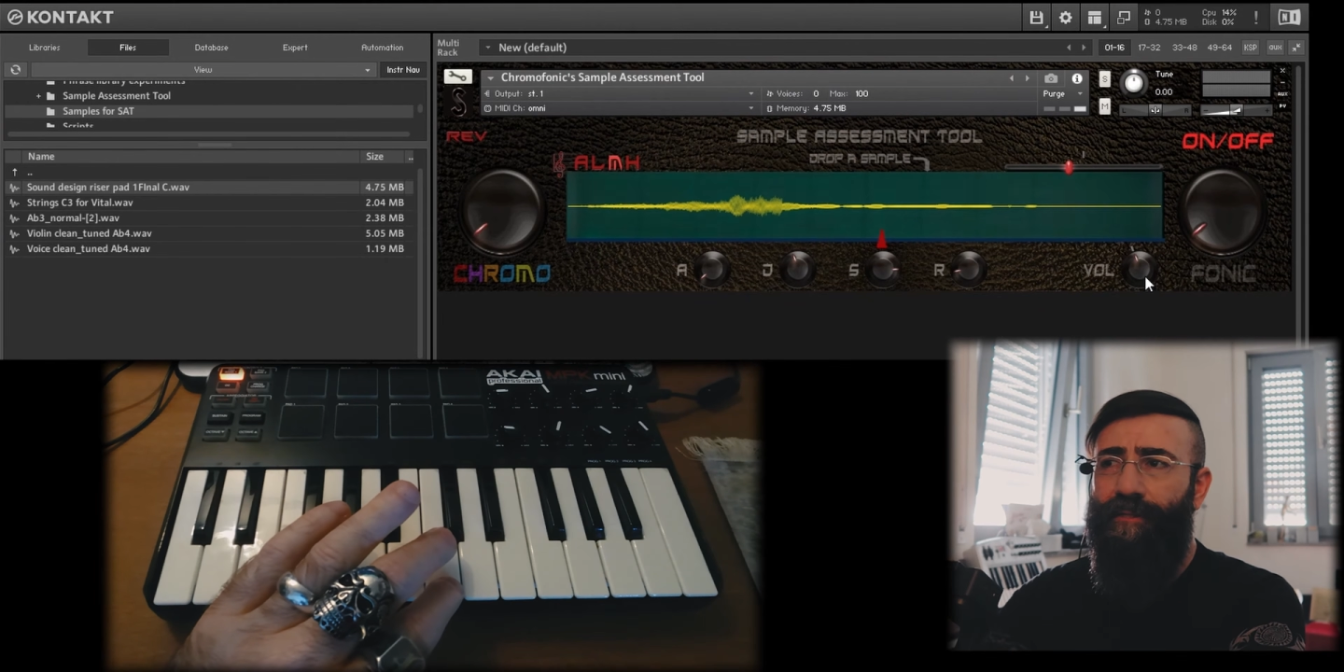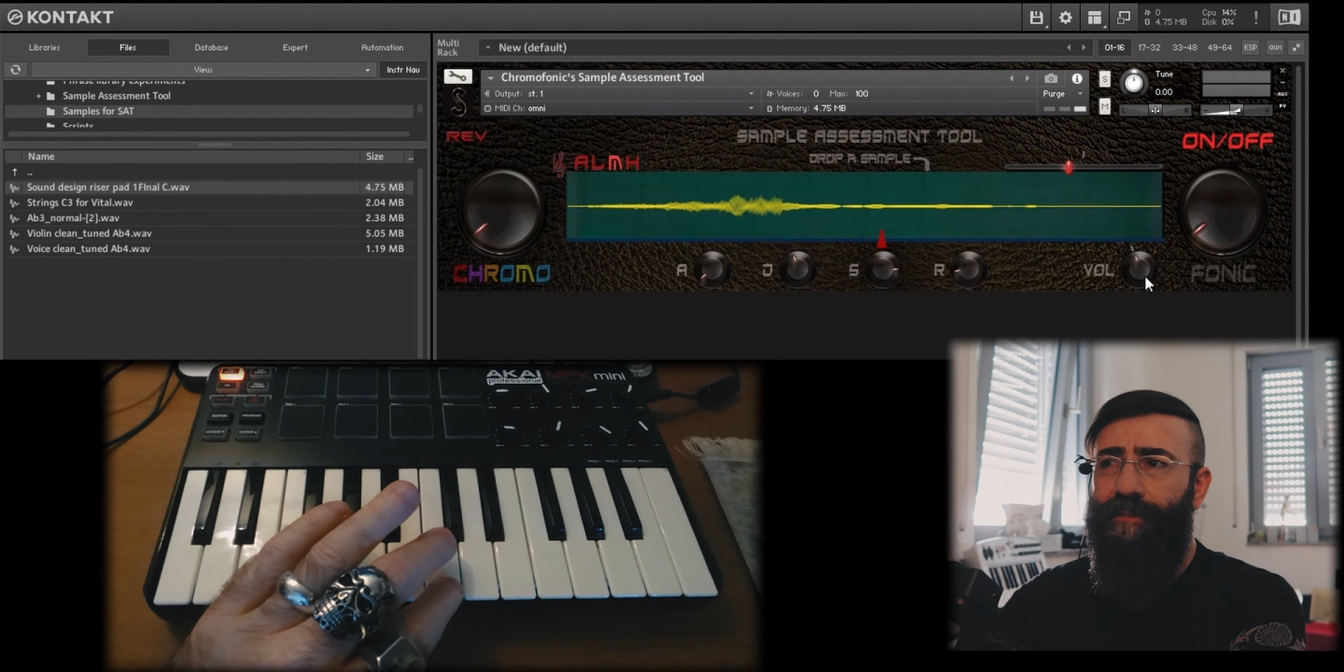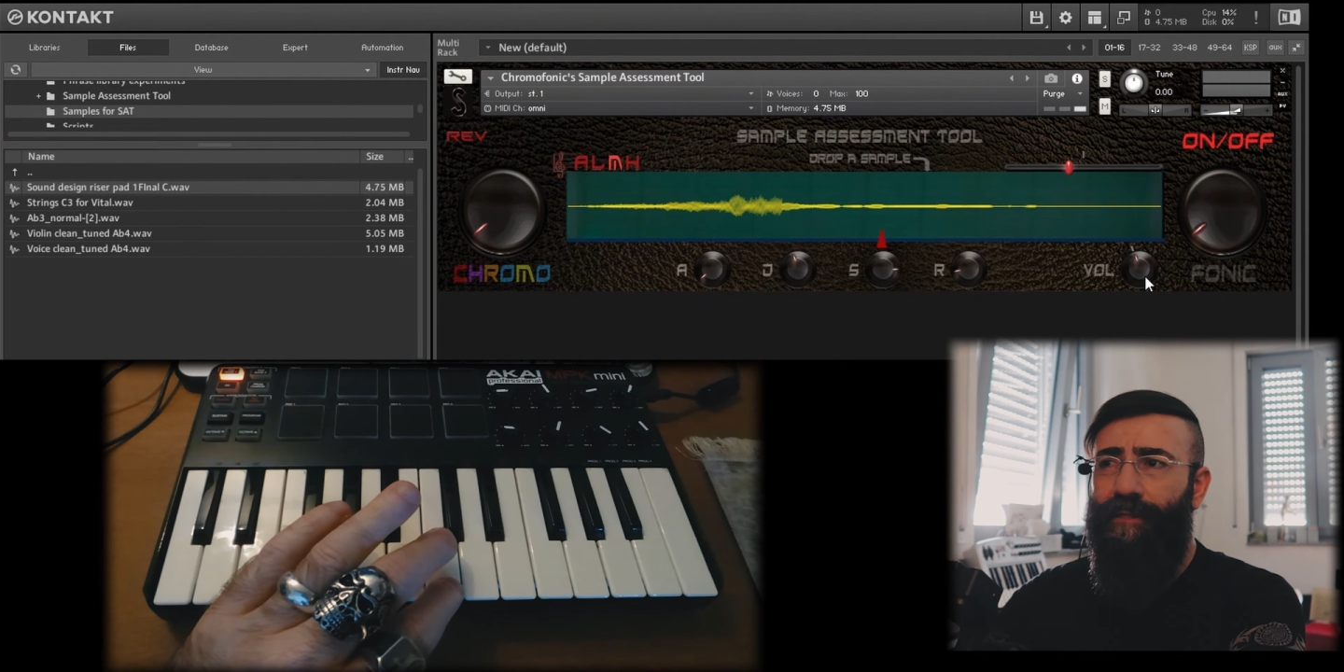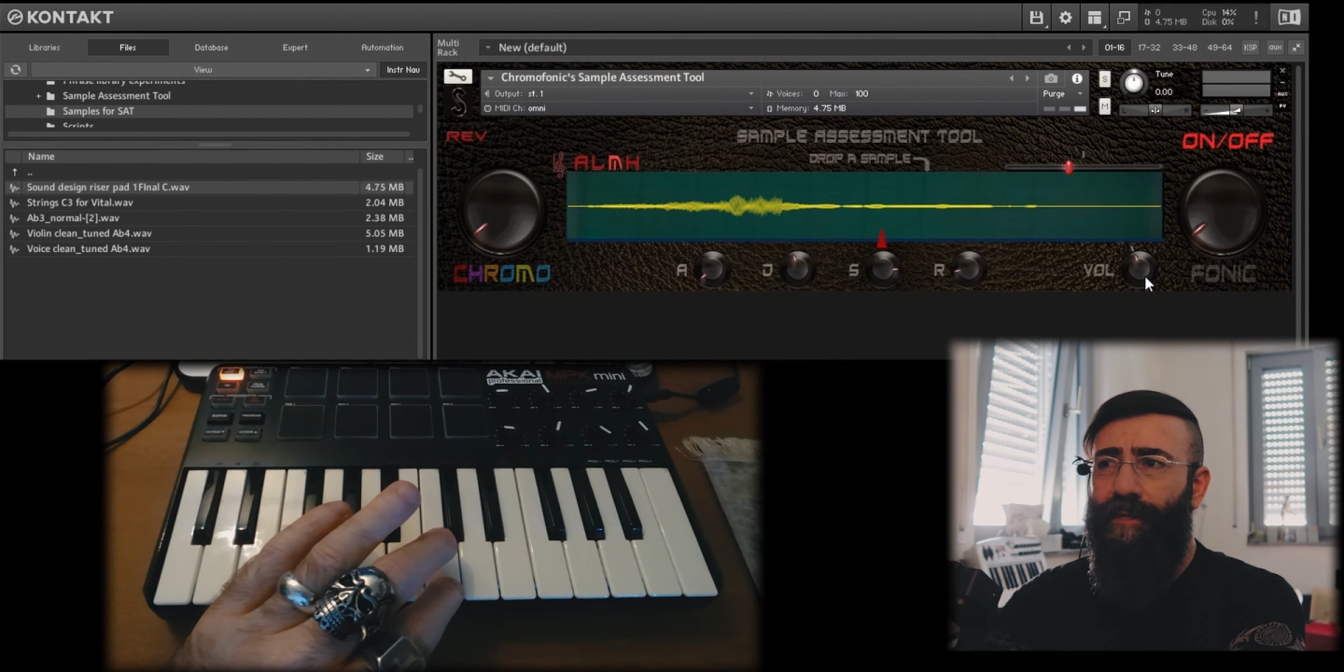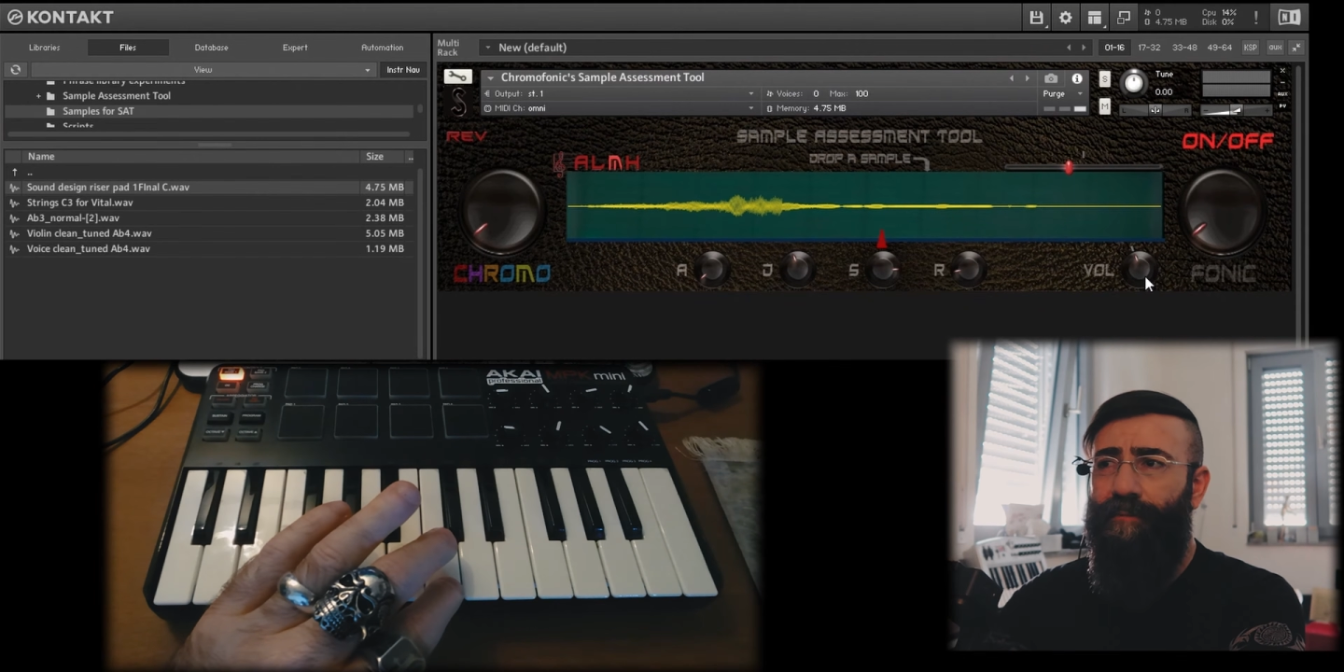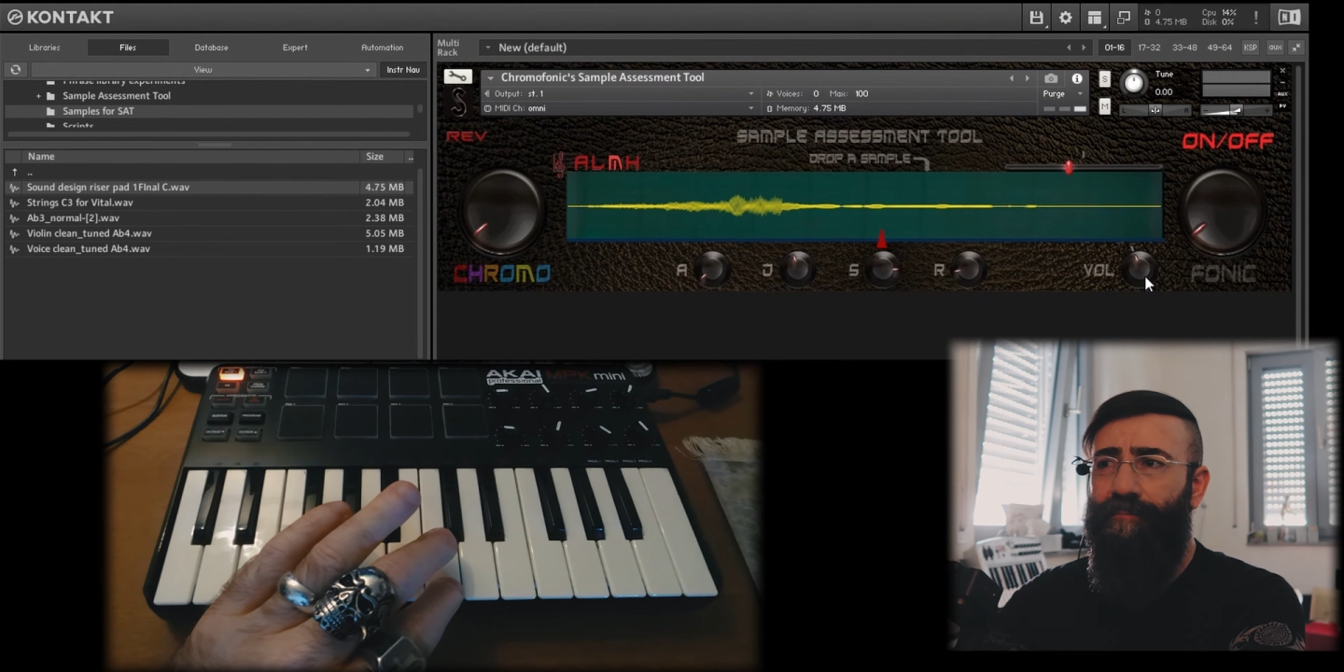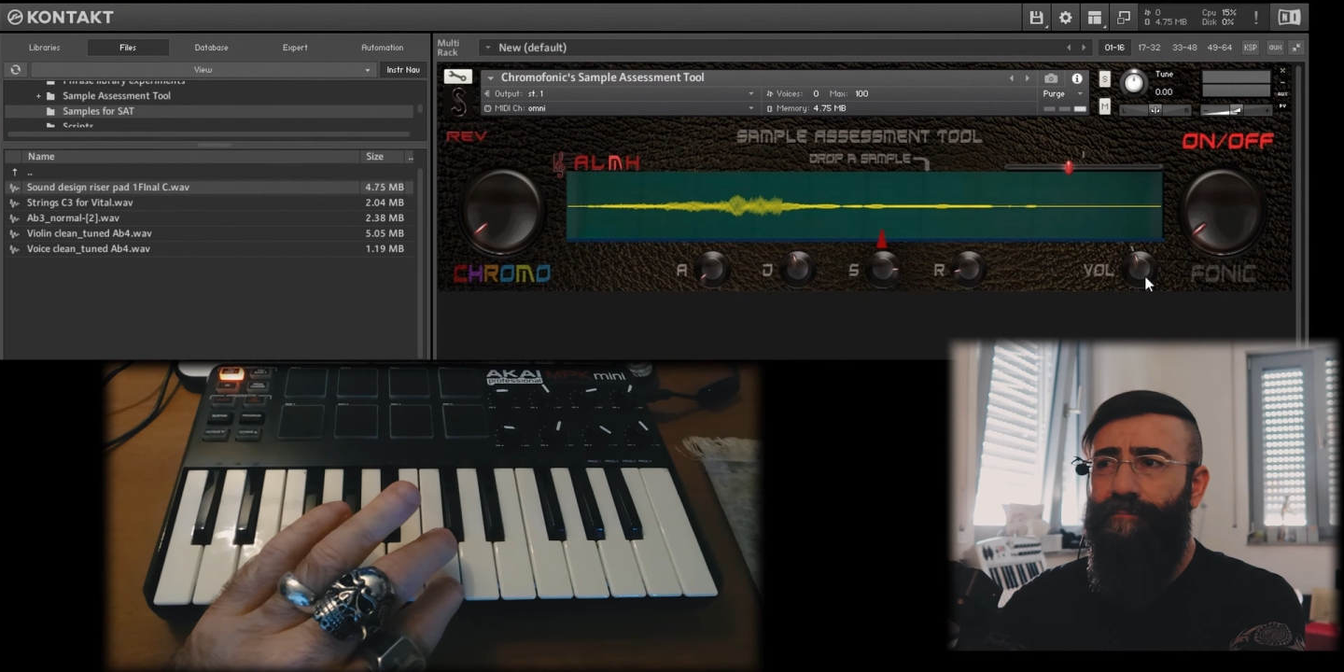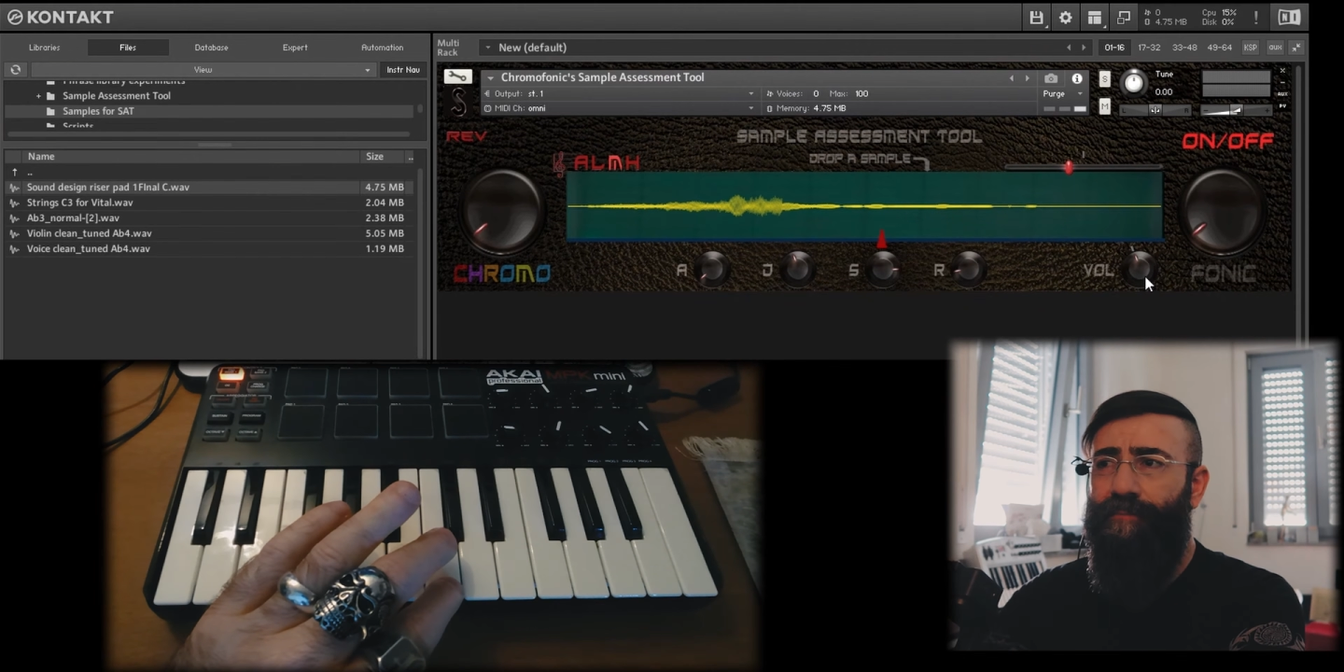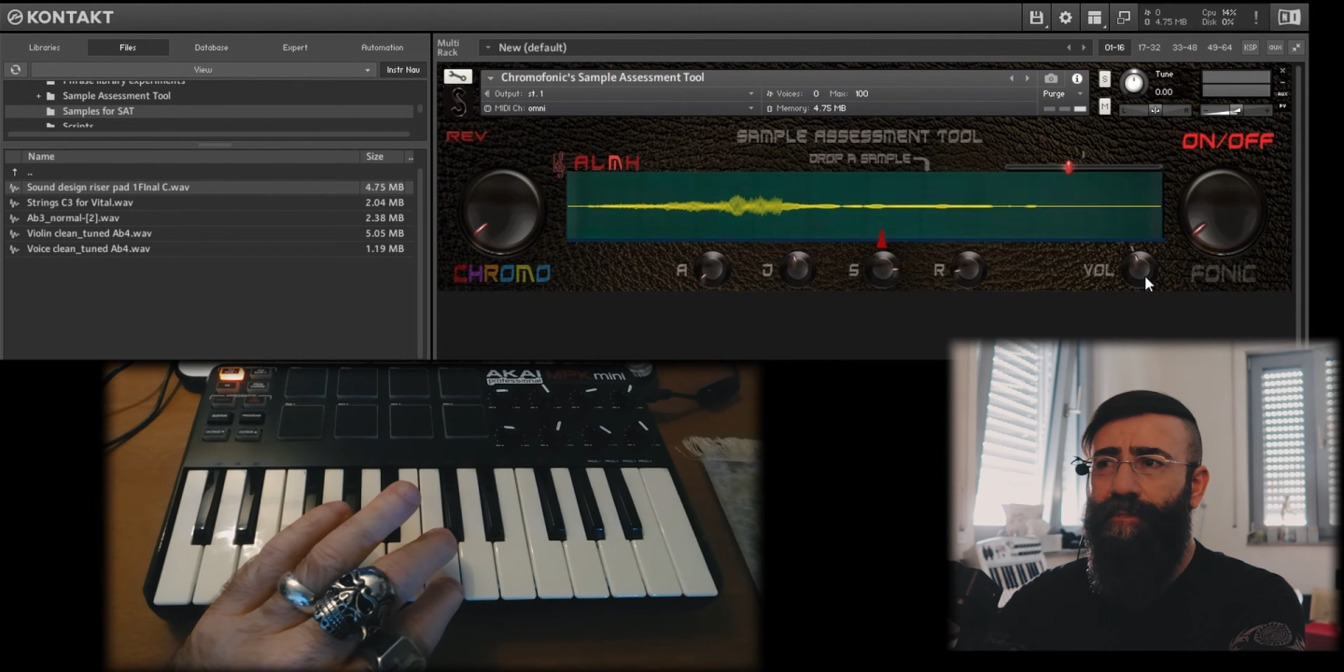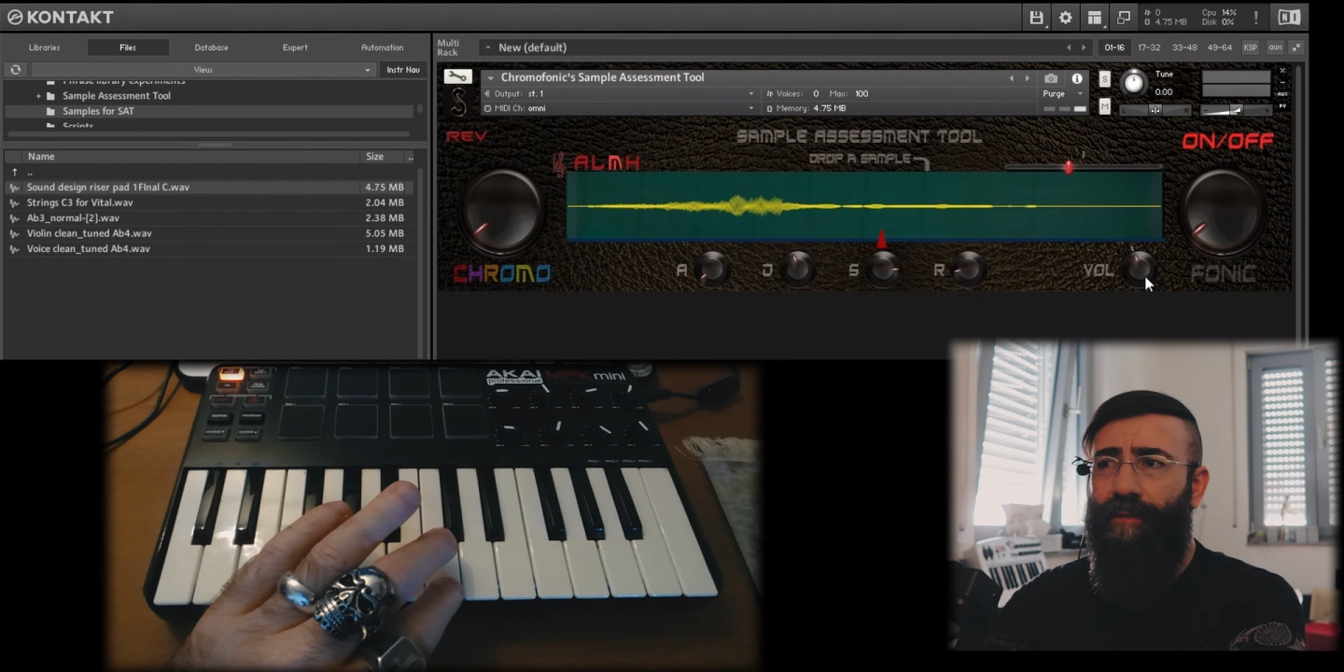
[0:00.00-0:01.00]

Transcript: some